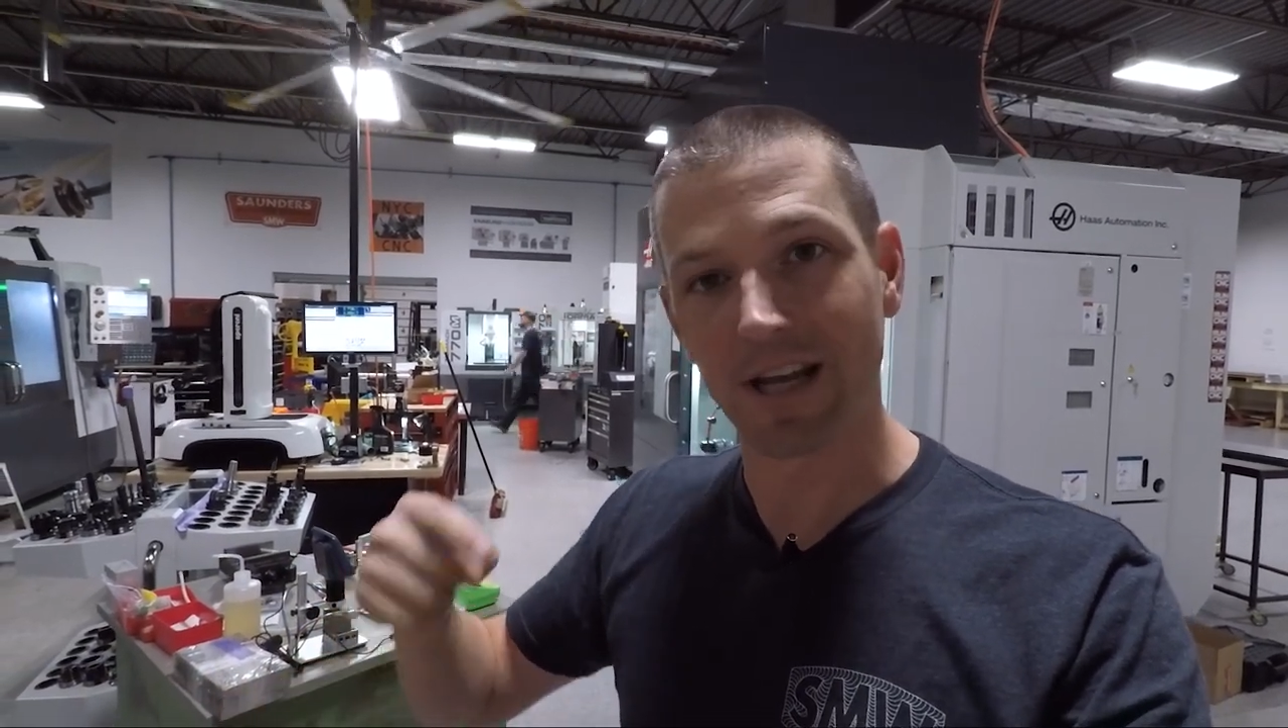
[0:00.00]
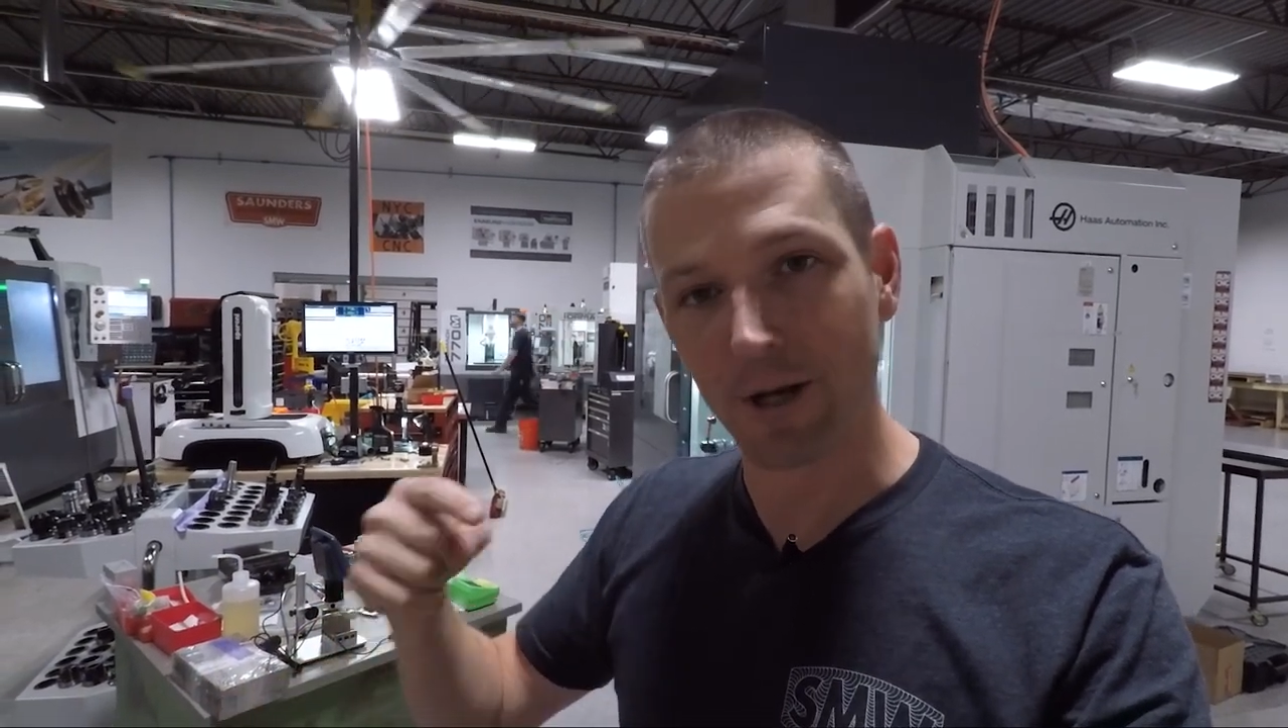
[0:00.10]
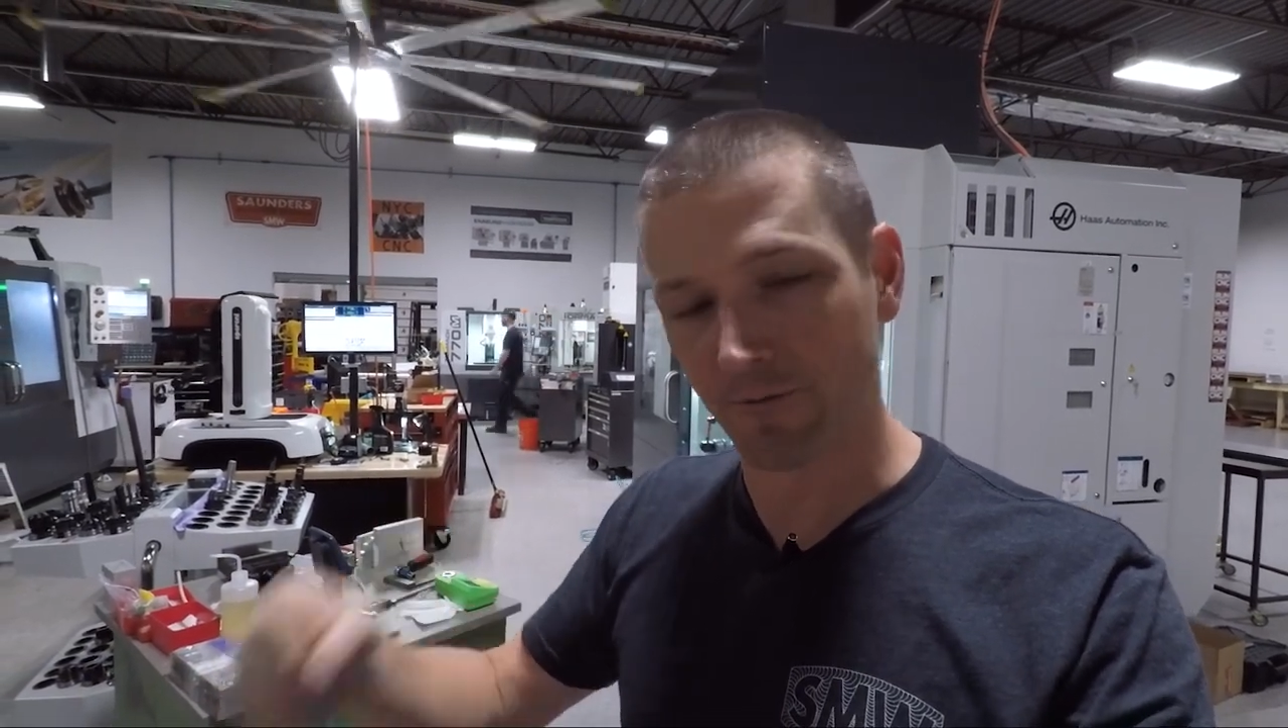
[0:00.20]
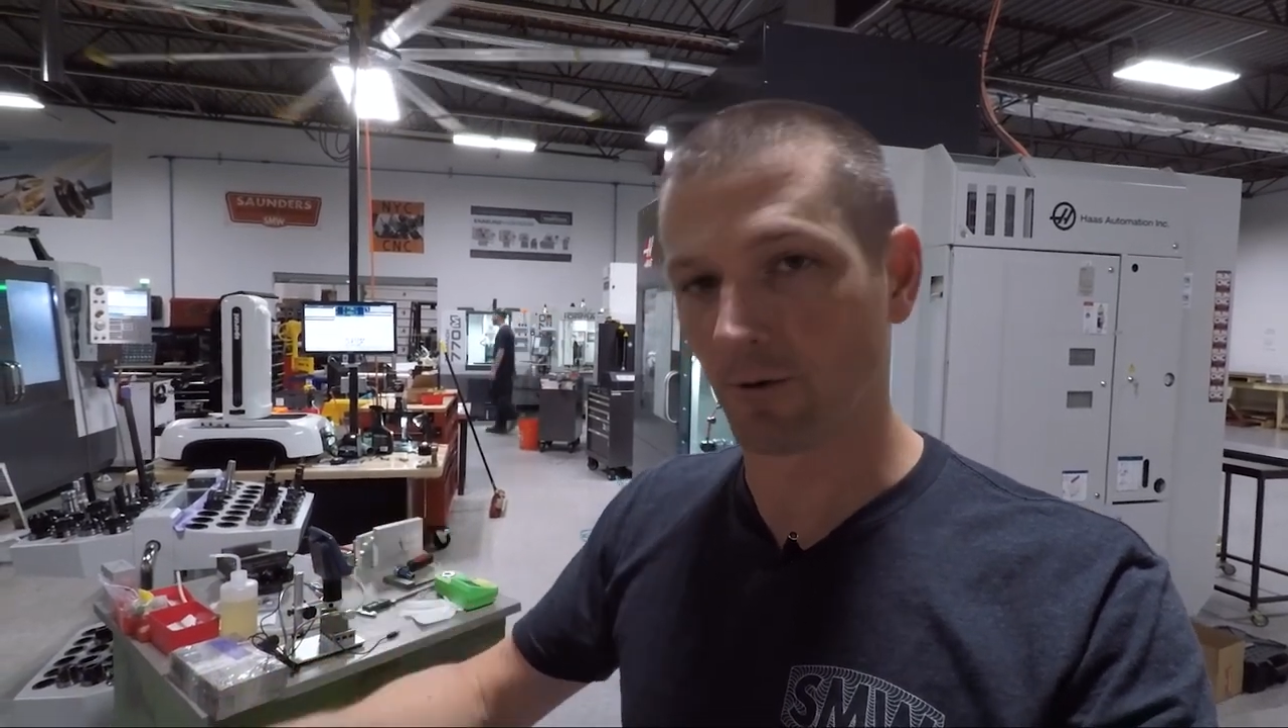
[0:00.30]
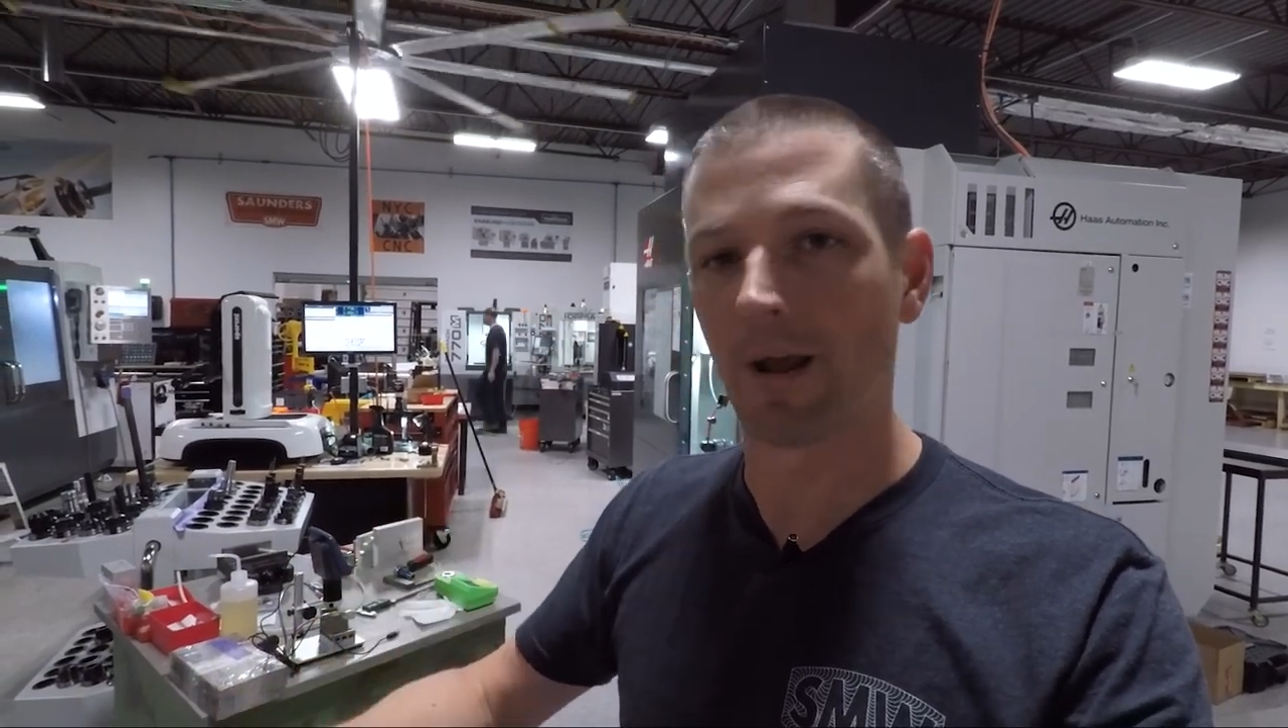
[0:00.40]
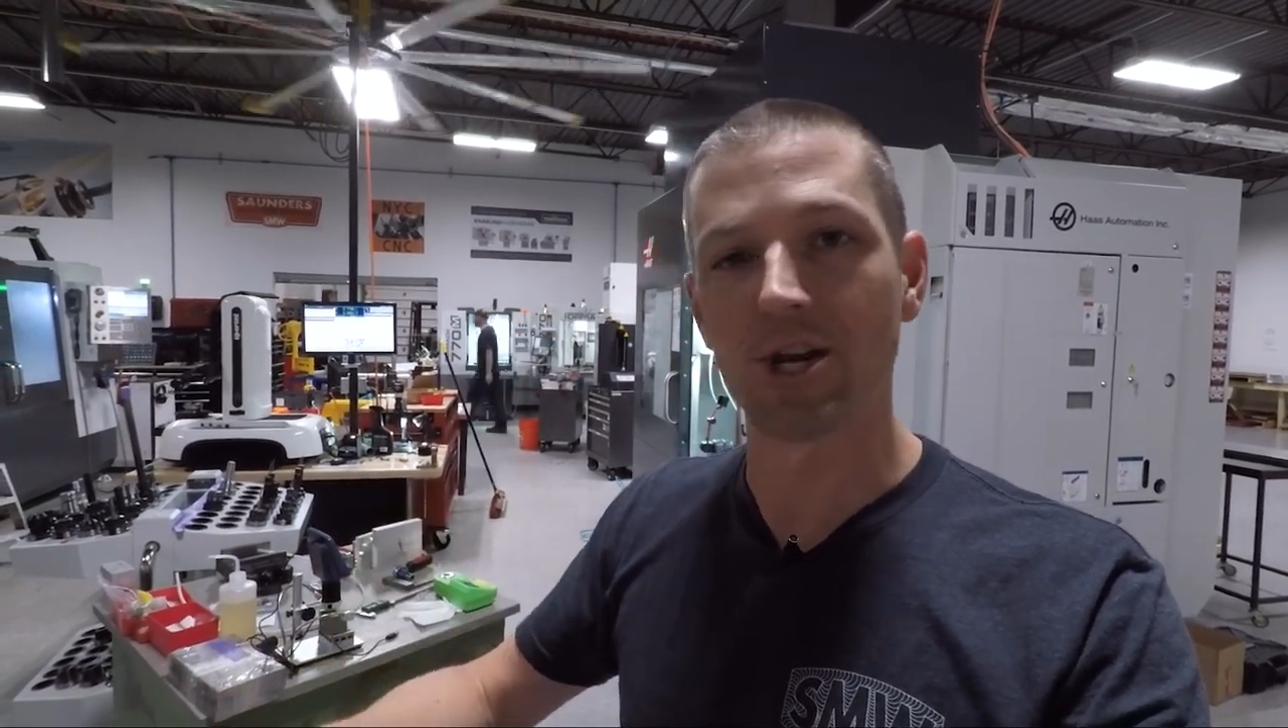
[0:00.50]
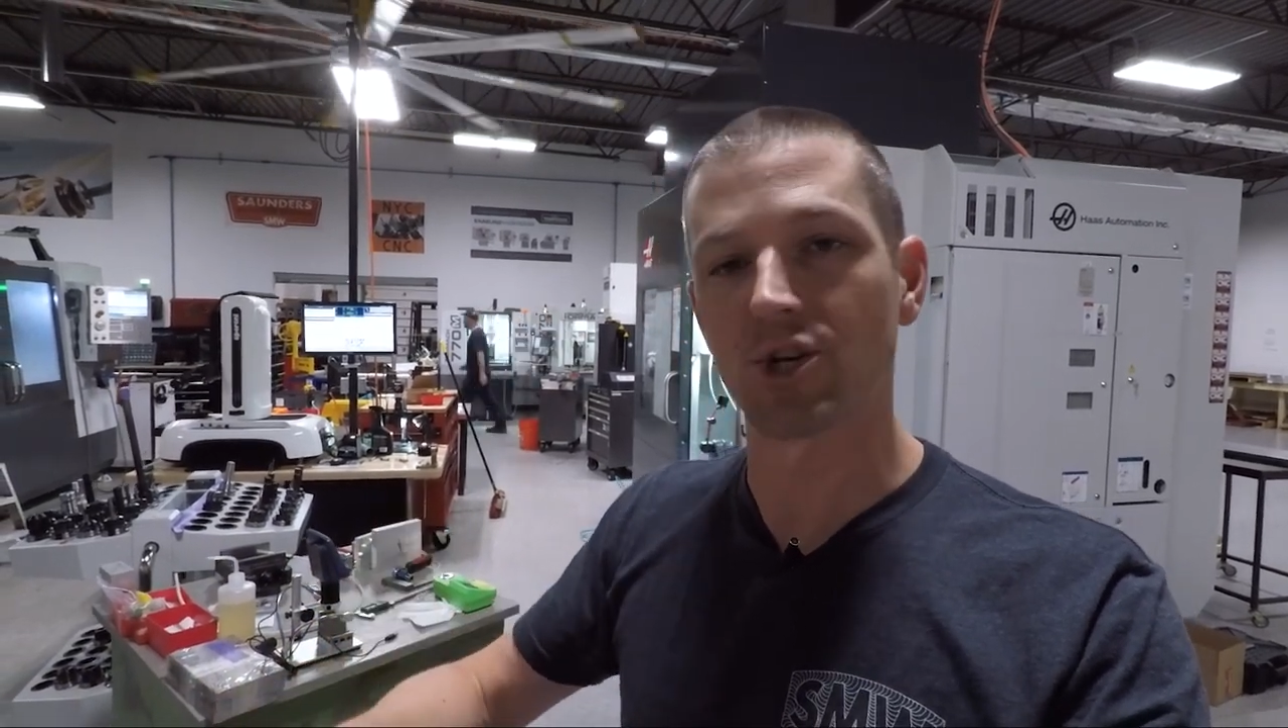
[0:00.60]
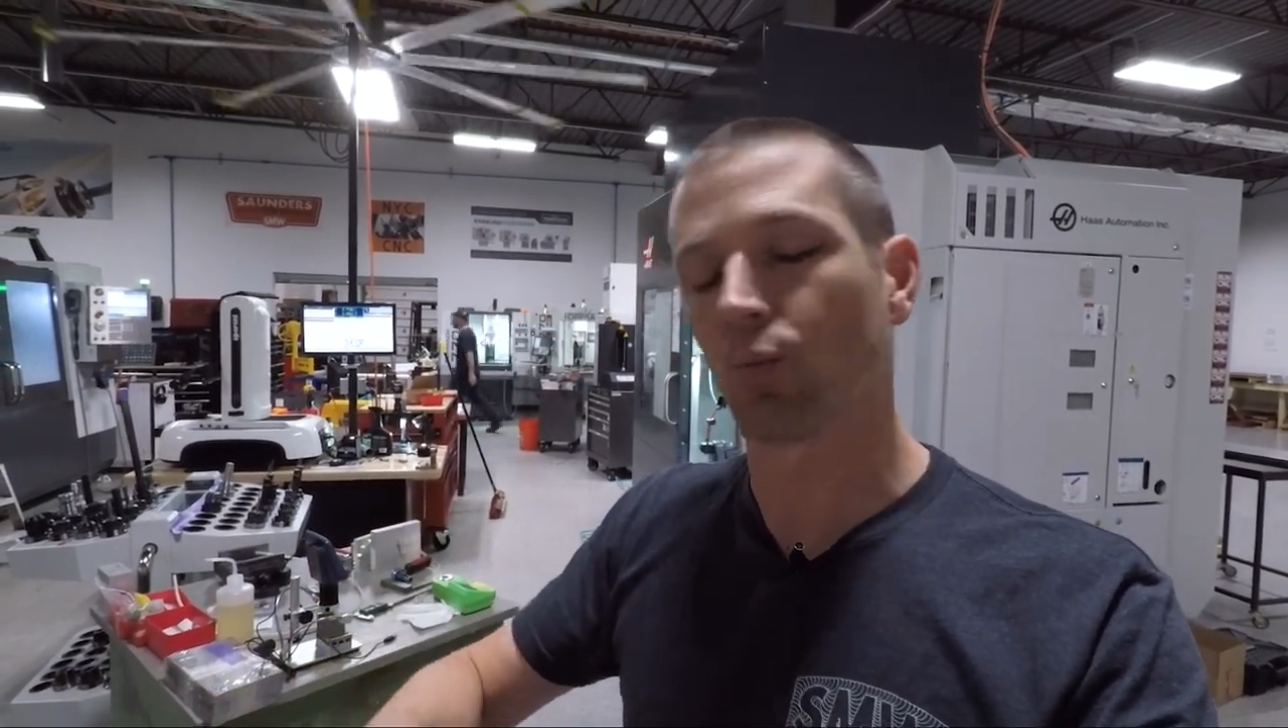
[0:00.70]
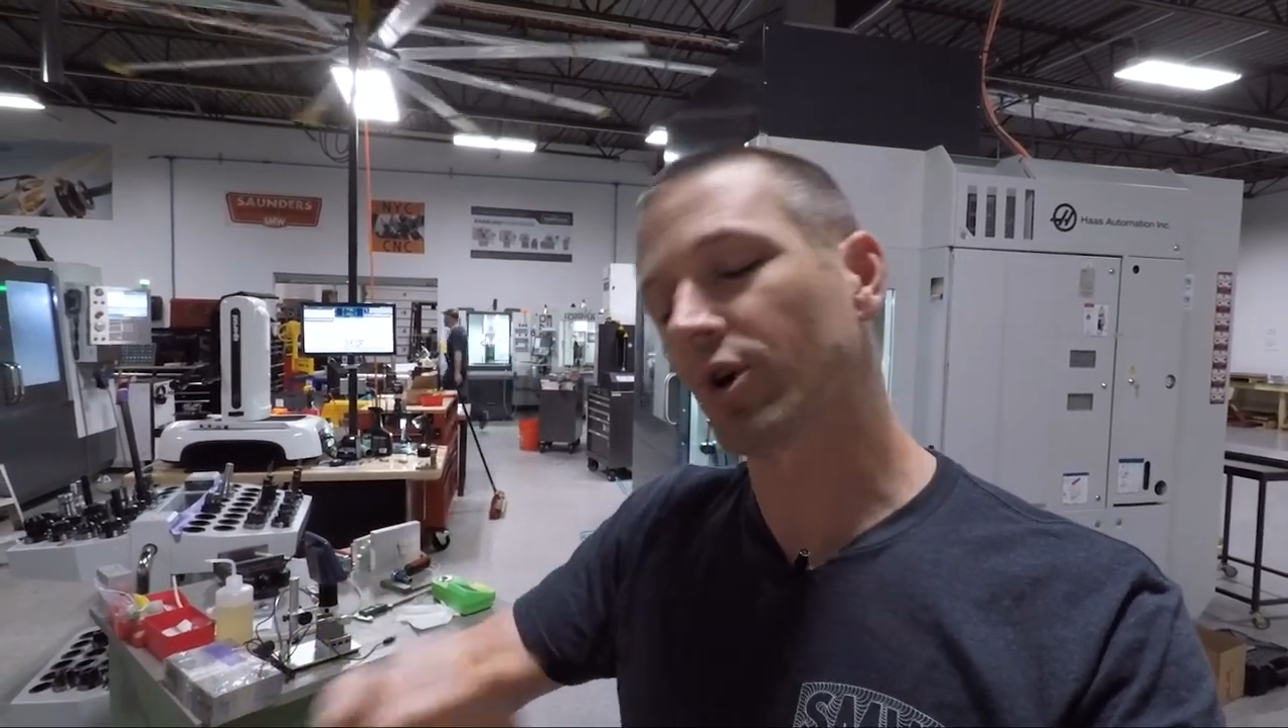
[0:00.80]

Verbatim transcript: information.